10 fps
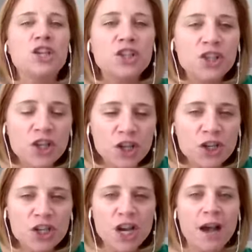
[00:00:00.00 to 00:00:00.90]
So
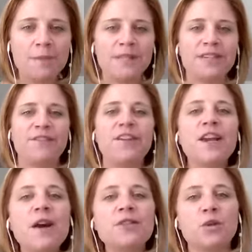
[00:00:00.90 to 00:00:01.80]
your job is to
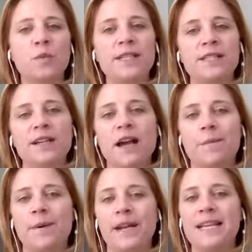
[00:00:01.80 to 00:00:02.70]
figure out the reason a
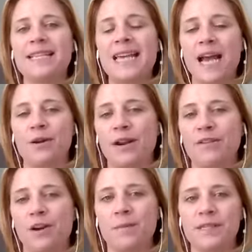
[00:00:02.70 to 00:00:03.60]
company is hiring
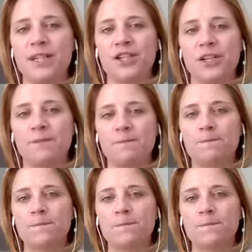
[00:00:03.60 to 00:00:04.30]
for a position.